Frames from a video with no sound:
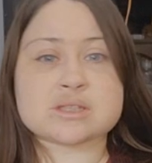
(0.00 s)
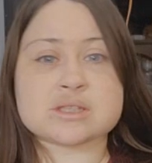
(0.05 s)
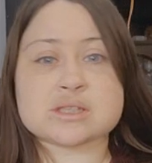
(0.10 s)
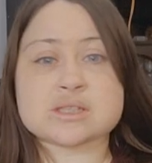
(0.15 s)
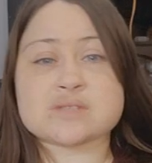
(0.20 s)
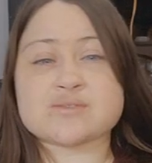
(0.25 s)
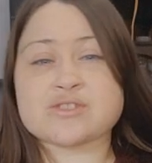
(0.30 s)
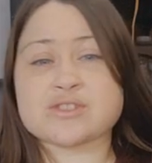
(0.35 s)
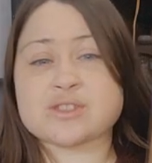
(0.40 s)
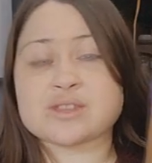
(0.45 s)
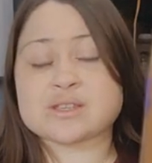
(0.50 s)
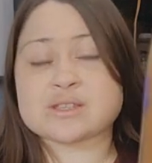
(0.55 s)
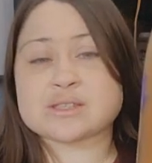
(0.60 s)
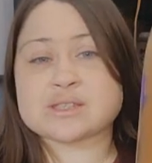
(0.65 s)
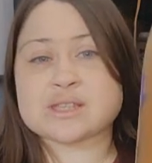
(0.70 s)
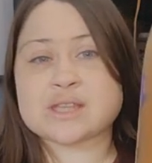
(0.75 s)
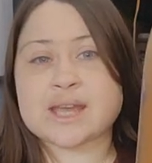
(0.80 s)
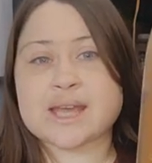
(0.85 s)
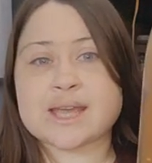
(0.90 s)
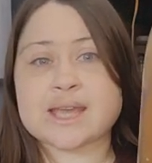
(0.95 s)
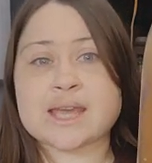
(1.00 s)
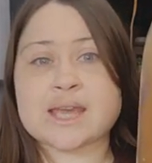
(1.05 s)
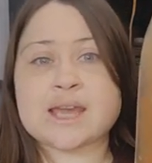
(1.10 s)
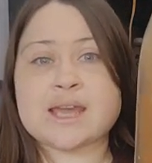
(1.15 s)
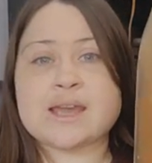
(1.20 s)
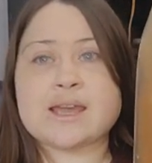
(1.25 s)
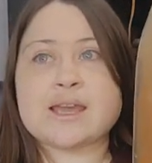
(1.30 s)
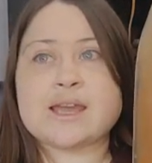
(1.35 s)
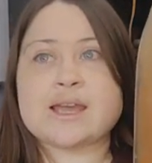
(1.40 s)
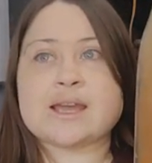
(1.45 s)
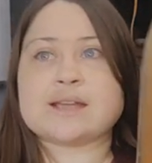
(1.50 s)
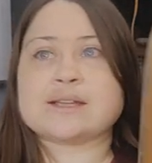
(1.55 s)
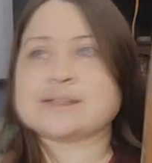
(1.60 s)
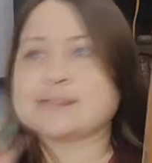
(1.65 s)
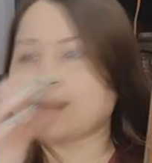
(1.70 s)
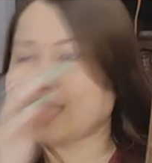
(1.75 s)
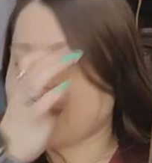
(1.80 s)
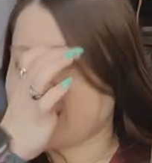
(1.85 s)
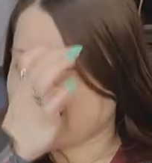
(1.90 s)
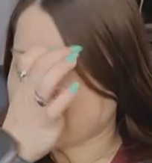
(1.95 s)
these for things like
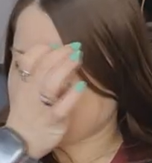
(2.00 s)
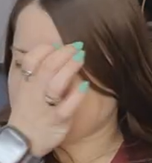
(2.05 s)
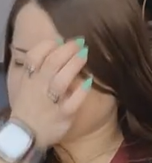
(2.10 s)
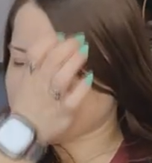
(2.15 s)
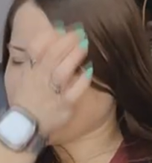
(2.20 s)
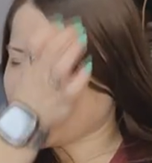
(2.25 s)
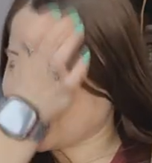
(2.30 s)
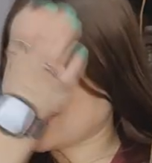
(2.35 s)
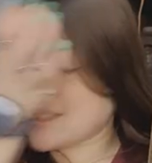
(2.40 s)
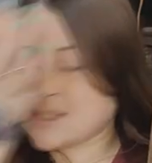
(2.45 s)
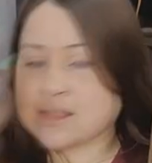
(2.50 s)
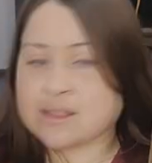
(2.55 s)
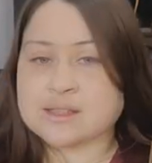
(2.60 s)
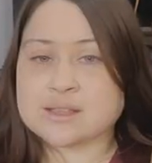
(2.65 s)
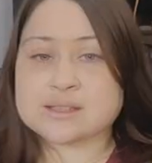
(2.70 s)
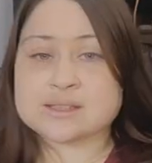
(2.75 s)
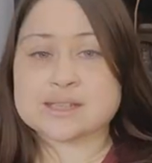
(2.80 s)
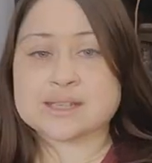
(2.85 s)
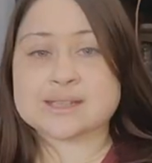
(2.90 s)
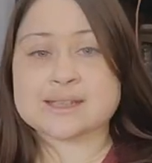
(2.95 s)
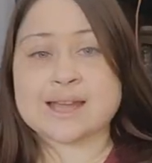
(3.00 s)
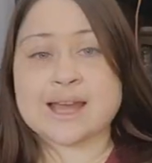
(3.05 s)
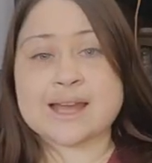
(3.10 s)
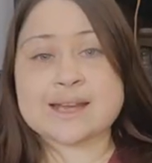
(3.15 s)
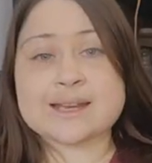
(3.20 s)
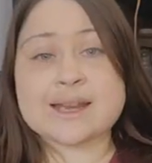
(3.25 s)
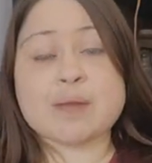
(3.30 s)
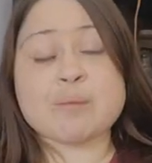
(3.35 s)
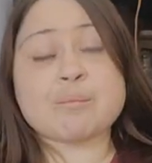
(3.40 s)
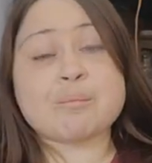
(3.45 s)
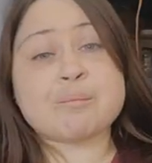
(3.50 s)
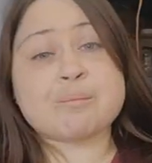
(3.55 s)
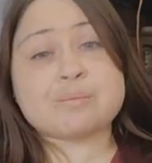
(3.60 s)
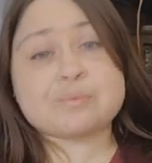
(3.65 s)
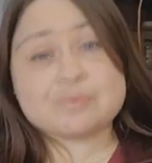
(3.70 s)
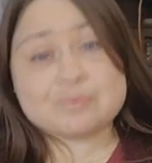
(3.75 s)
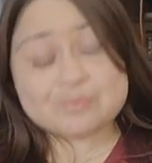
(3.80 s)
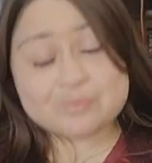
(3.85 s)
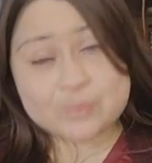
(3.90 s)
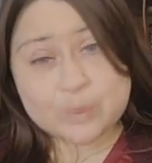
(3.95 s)
extracts and things like that. Now,
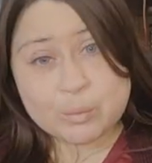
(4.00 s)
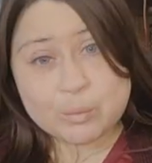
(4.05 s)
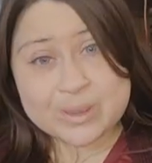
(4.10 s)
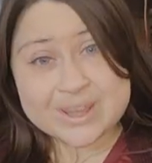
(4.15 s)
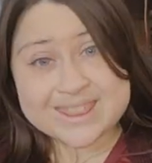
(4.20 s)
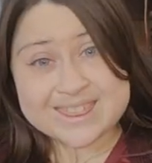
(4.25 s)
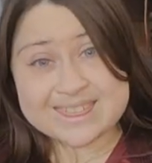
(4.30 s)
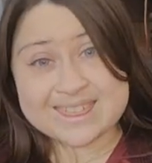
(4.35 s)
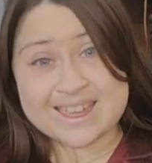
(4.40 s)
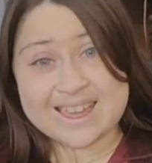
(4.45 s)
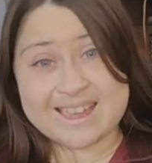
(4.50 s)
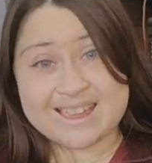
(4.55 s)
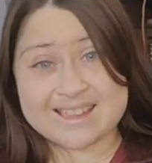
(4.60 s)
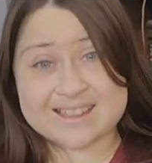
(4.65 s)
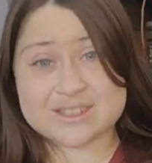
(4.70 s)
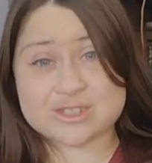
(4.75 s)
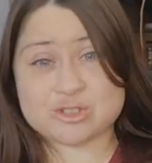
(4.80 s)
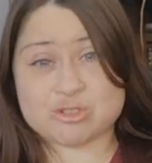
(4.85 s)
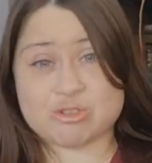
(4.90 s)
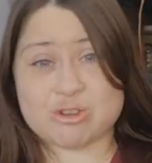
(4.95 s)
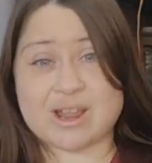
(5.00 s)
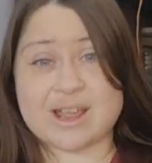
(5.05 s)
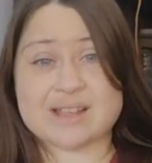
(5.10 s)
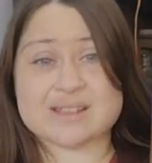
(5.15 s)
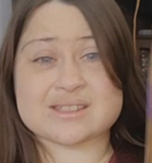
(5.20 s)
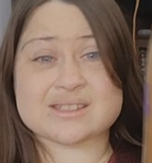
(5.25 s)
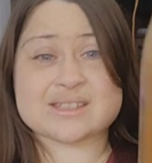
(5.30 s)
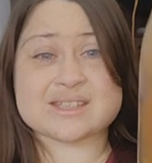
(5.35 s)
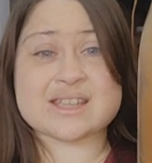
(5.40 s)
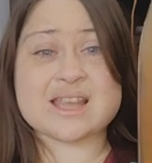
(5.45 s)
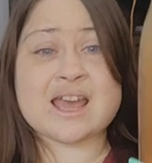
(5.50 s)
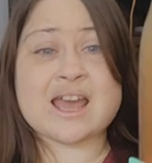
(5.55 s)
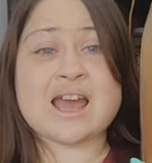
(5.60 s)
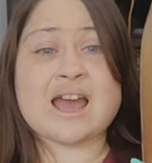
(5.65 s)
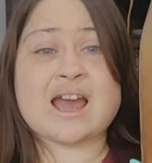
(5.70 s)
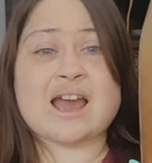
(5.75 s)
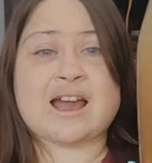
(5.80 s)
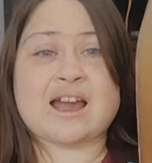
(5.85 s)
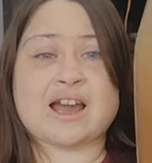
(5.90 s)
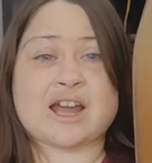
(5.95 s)
with extracts,
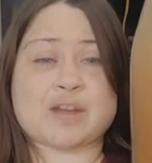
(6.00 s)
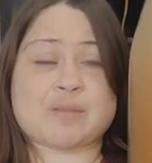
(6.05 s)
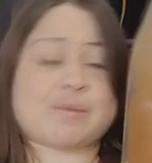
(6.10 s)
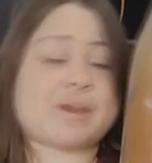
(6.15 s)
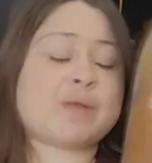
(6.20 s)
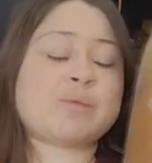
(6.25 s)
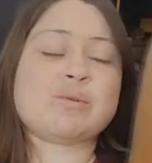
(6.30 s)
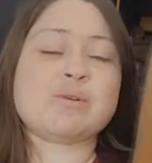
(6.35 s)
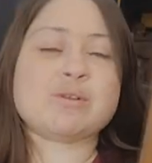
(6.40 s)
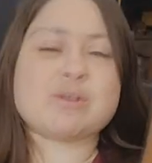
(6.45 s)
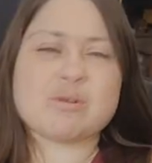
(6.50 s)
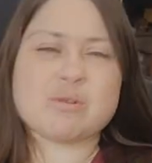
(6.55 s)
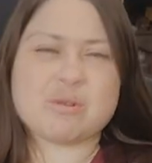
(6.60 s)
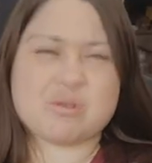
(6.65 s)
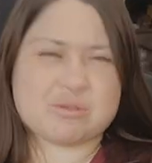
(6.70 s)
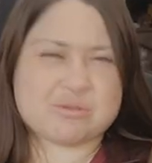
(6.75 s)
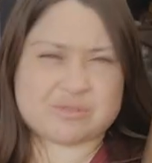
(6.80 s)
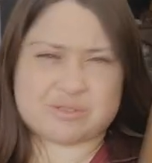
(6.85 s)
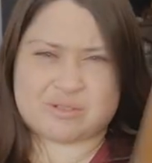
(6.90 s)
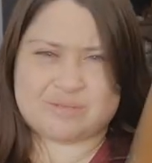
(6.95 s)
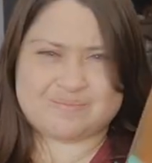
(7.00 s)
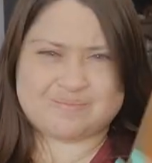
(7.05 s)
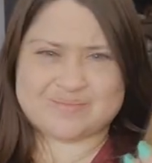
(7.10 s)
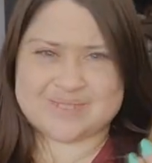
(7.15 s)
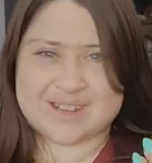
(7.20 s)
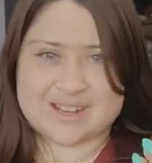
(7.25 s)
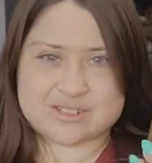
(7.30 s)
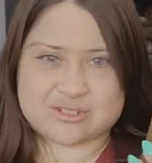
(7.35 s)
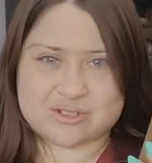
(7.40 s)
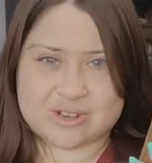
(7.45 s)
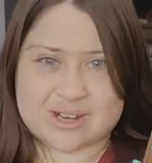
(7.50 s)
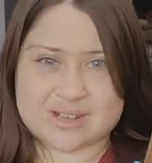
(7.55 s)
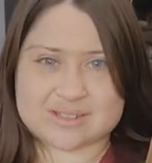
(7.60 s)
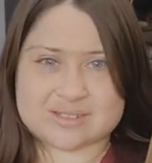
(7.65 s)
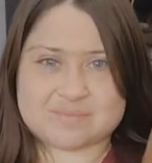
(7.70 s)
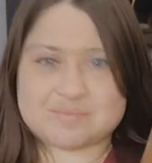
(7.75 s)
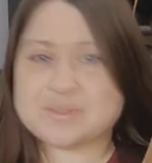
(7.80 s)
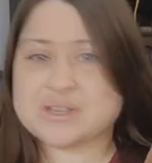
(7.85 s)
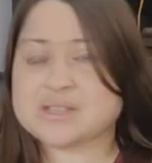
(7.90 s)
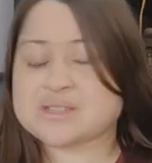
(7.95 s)
I will go over
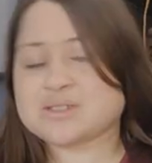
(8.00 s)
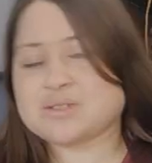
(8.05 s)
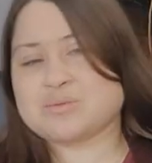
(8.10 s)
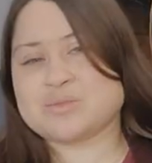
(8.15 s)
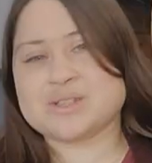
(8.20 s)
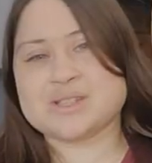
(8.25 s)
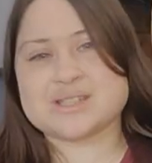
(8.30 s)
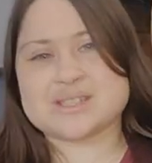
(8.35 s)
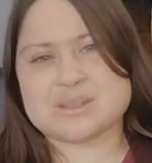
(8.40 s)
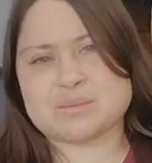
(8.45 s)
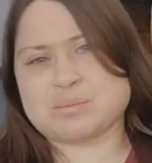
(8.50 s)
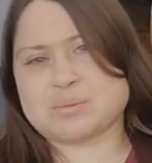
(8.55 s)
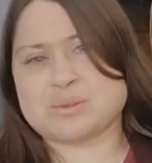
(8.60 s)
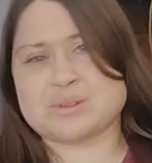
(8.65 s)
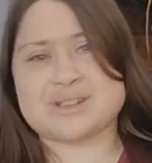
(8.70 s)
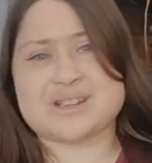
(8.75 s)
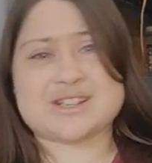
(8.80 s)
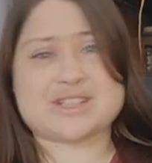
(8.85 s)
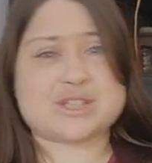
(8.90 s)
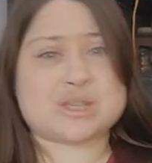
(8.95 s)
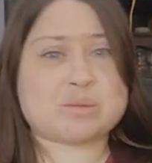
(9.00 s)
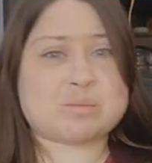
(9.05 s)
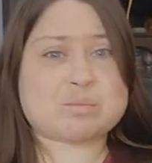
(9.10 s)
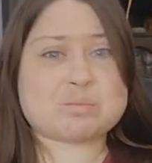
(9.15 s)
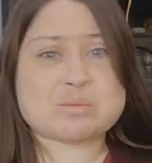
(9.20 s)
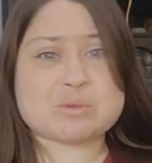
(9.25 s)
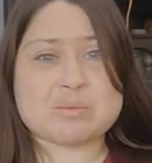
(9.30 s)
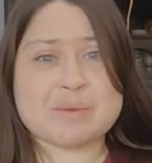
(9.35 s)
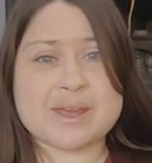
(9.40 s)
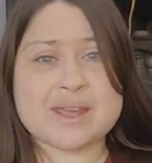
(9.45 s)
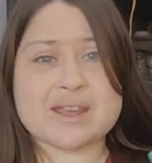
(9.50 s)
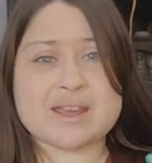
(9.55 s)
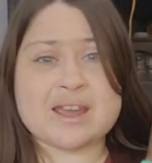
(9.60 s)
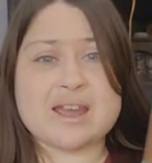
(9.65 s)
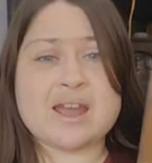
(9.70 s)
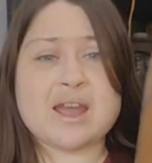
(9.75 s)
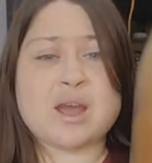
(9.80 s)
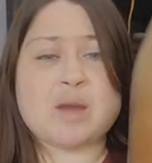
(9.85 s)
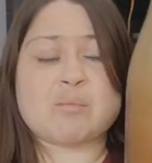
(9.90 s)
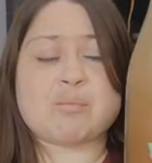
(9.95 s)
extracts because they're really simple and cheap to make,
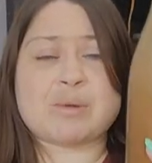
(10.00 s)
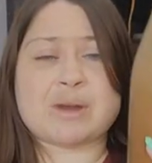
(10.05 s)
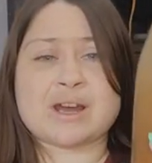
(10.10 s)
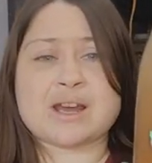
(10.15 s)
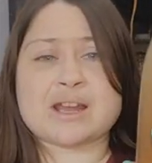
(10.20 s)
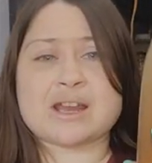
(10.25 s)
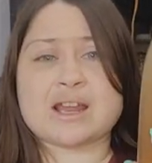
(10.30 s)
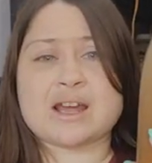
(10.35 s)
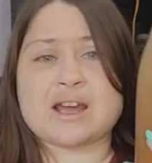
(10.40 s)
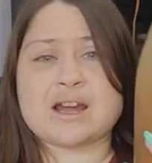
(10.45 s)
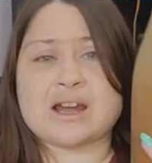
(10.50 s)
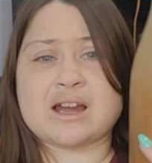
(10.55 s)
but